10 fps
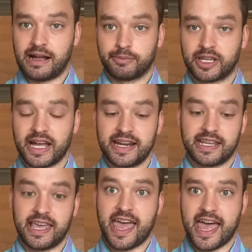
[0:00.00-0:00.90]

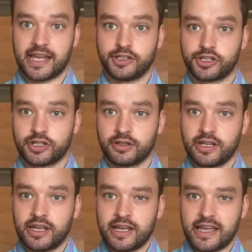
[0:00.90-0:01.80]
cutting edge.
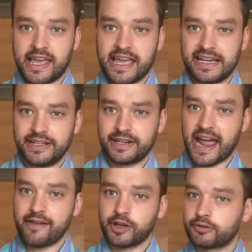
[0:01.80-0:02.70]
And
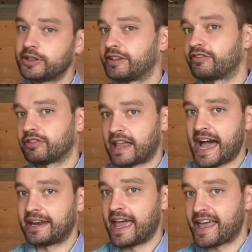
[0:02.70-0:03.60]
having a really
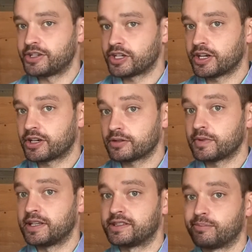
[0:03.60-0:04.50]
flat edge here
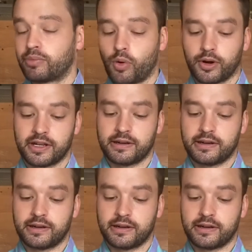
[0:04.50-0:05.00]
is important,